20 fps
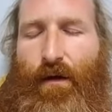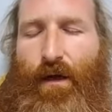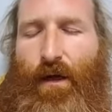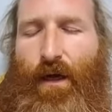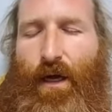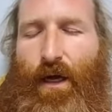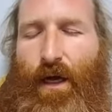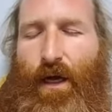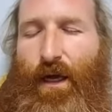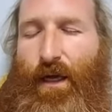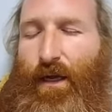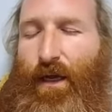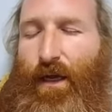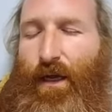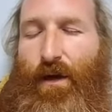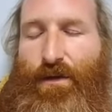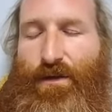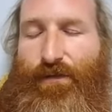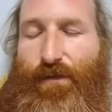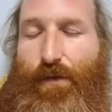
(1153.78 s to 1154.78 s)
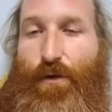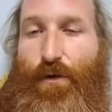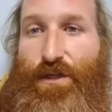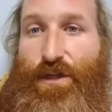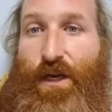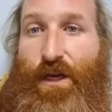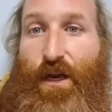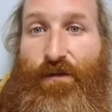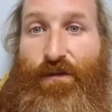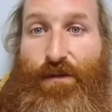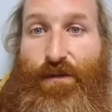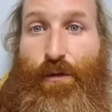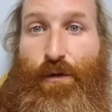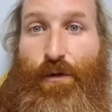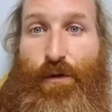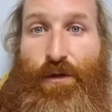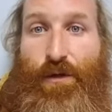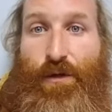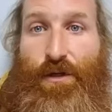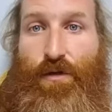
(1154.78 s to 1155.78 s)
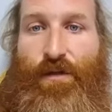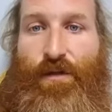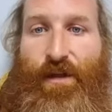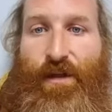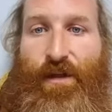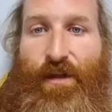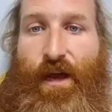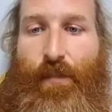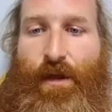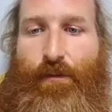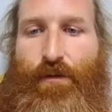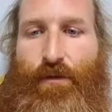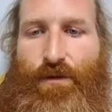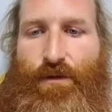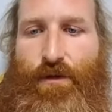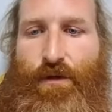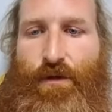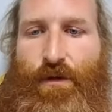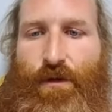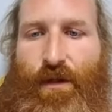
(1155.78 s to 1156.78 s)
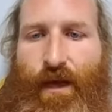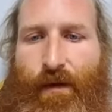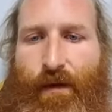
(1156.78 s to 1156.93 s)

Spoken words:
I was fortunate enough to put the truth out, and people saw that.